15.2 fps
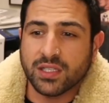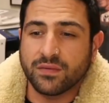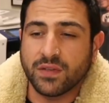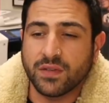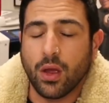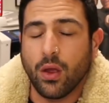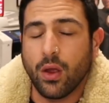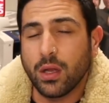of
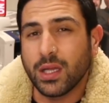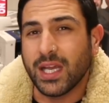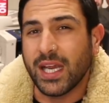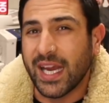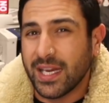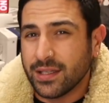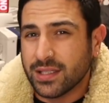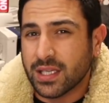the
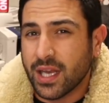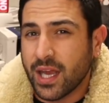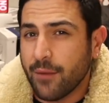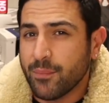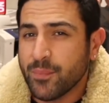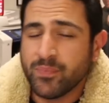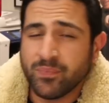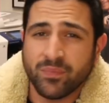early
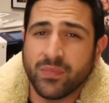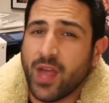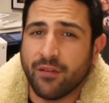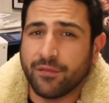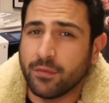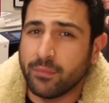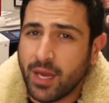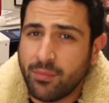internet. Now,
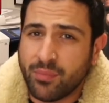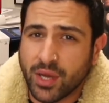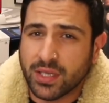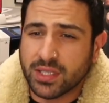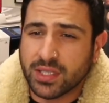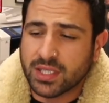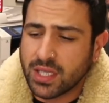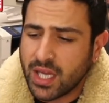for me
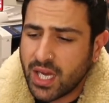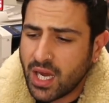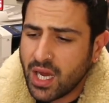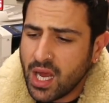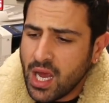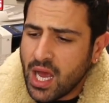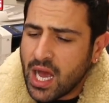personally,